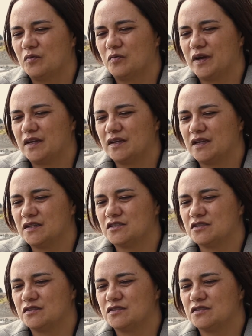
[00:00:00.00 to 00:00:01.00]
We need
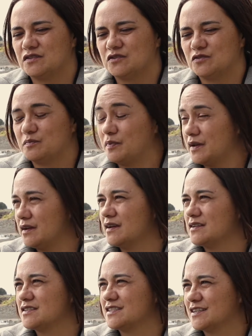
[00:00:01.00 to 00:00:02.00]
to do
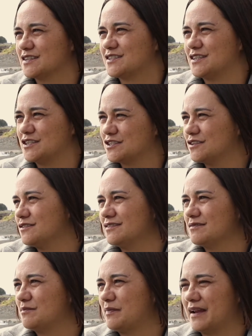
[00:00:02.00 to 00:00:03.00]
better in
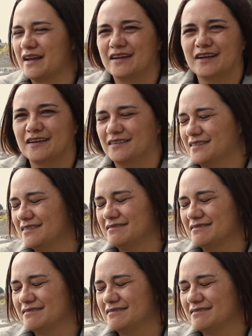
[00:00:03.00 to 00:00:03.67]
succession planning,